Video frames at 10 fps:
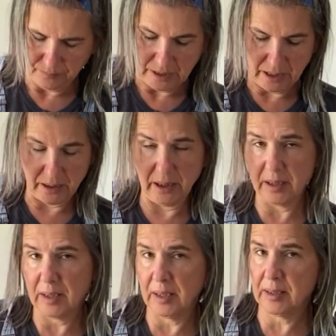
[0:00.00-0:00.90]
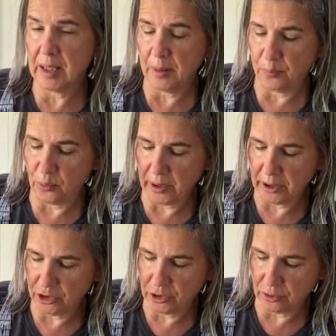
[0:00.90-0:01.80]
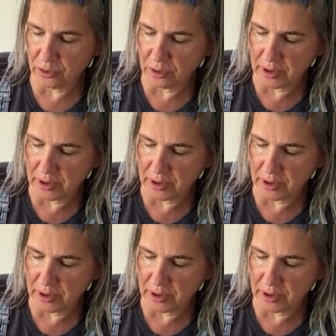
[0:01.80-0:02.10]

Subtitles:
And this is a pressure